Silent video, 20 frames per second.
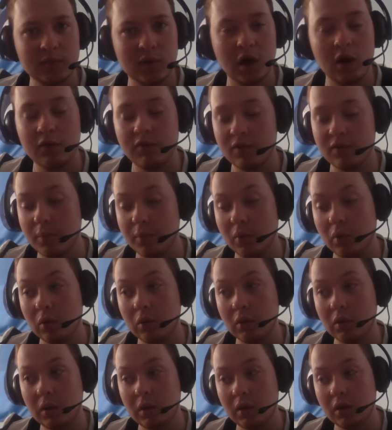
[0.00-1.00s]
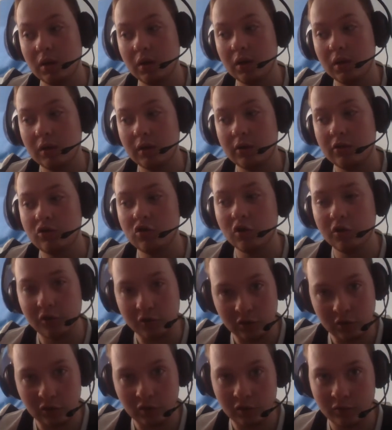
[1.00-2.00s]
off the ball
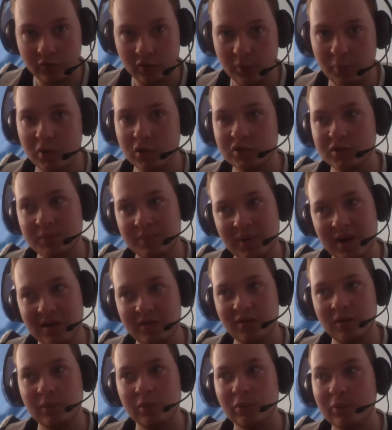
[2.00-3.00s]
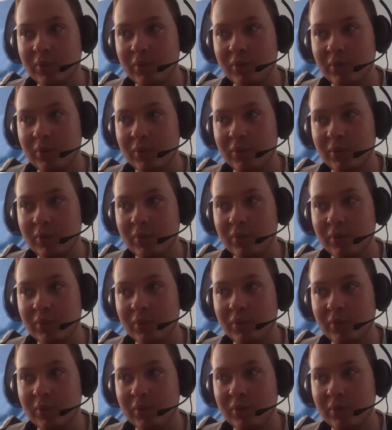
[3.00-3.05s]
just enough to push him past the ball.